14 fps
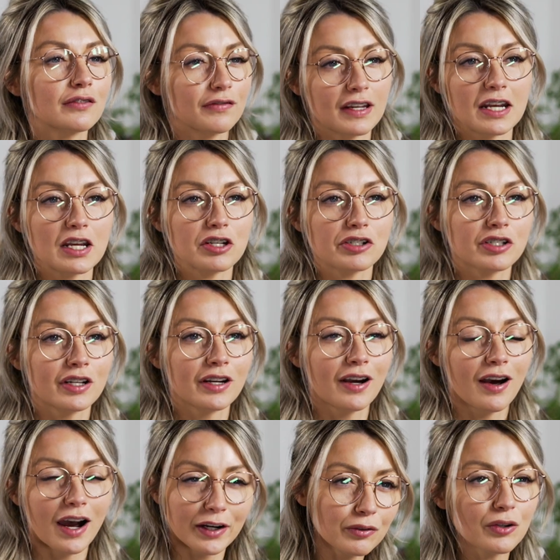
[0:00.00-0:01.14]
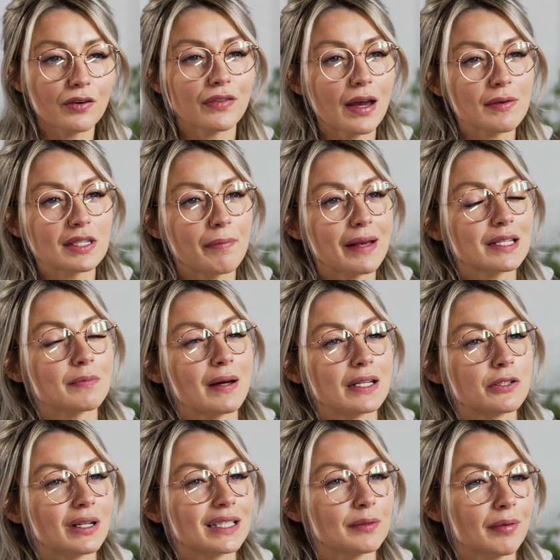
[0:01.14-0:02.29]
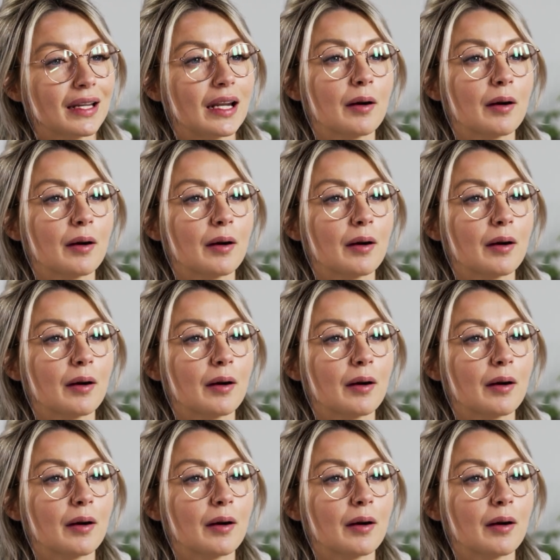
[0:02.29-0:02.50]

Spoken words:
finish. I don't know if that was the best way to explain